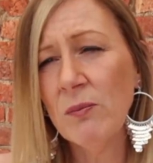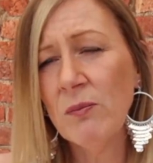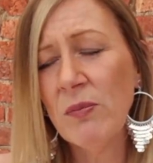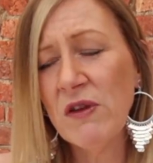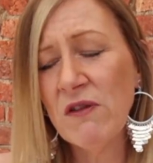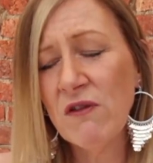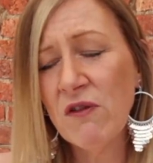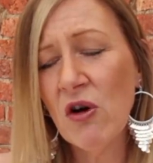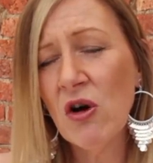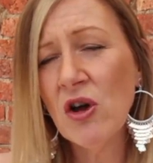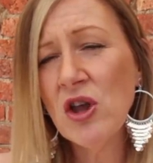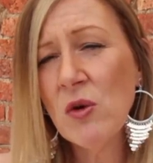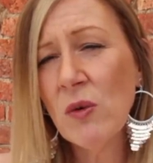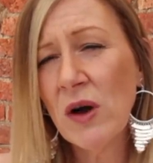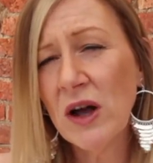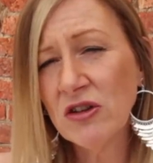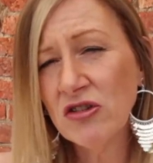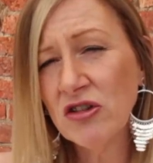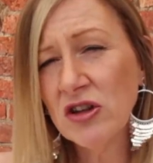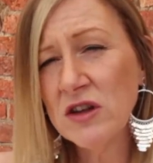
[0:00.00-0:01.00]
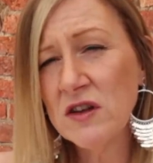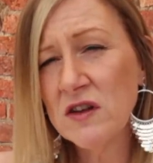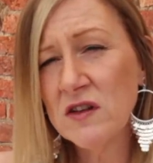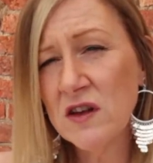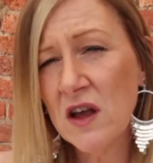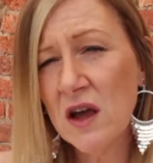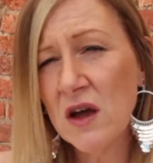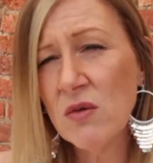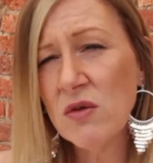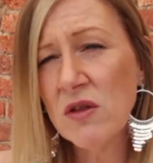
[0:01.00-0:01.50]
before you actually
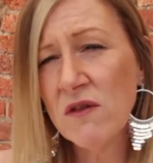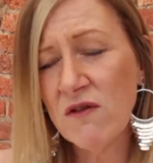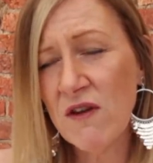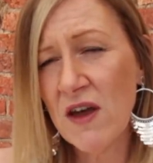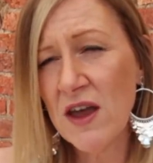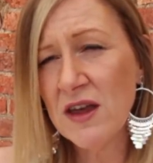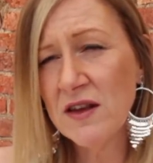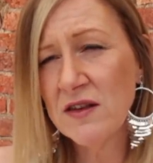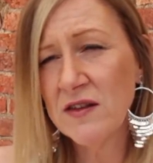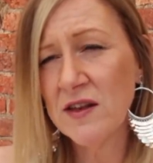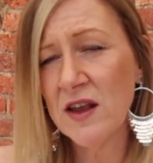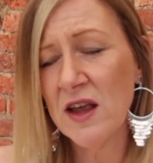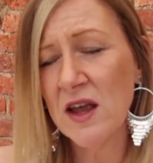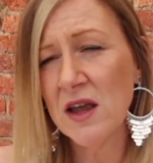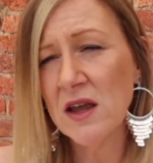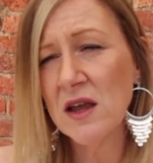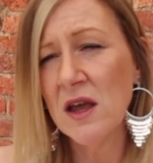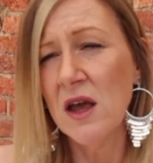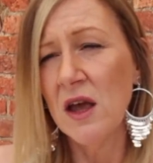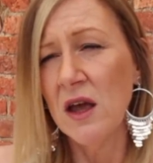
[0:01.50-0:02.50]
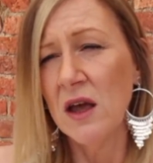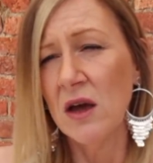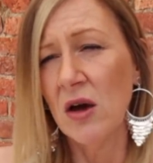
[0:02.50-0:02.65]
sew the facing